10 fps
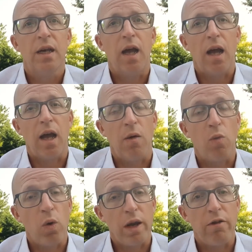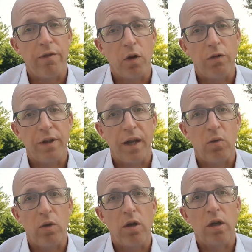and we're involved in
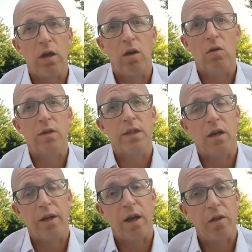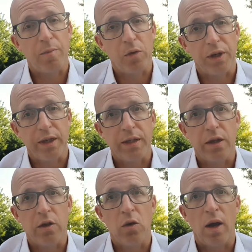that work alongside other bodies
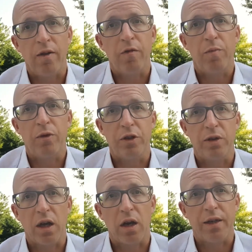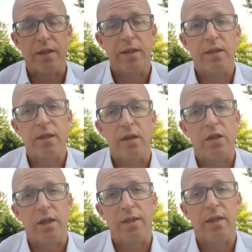who have produced guidance
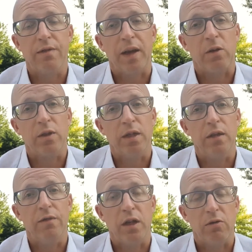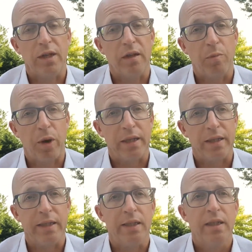such as the Faculty of General Dental
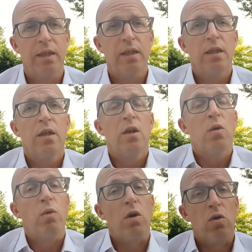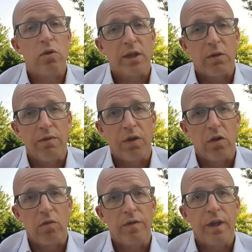Practice. Also
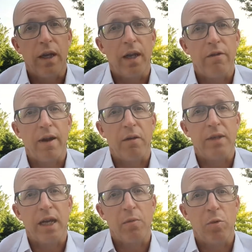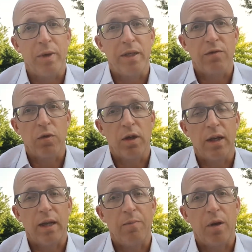involved in a roundtable piece of
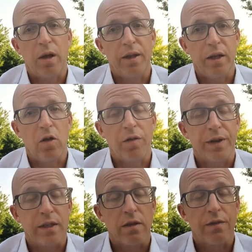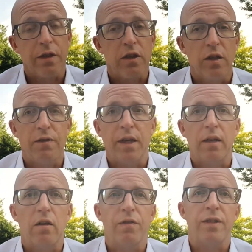work led by the Office of the Chief
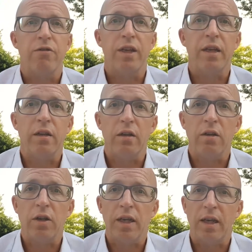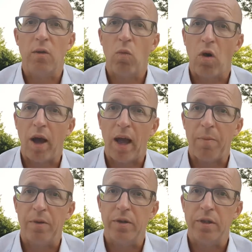Dental Officer in England, looking at what
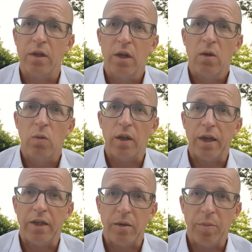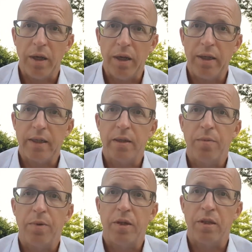happens with AGPs,
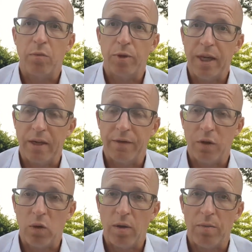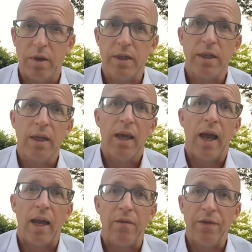personal protective equipment
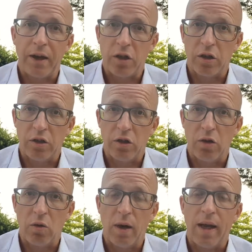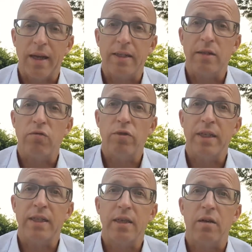and infection control as the
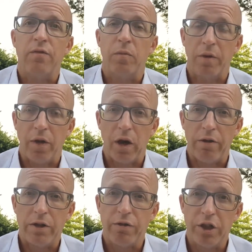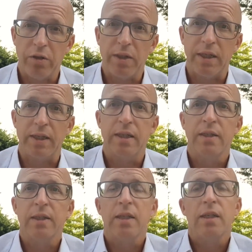risk from the virus reduces.
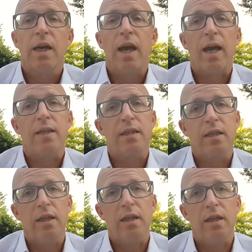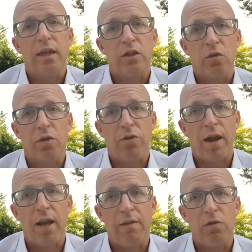As the national
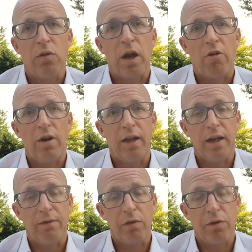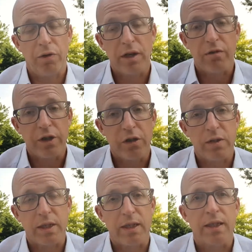threat level, currently at level 3,
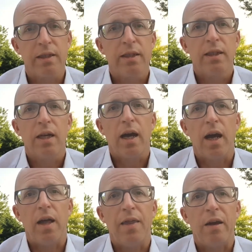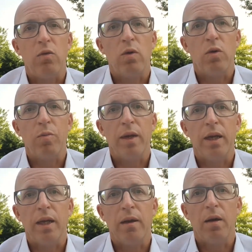reduces, there will
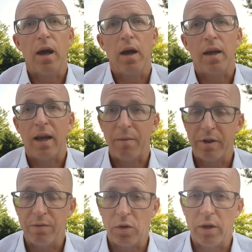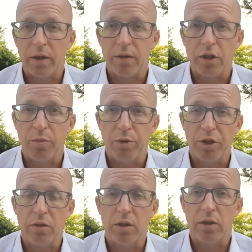be collaborative work to produce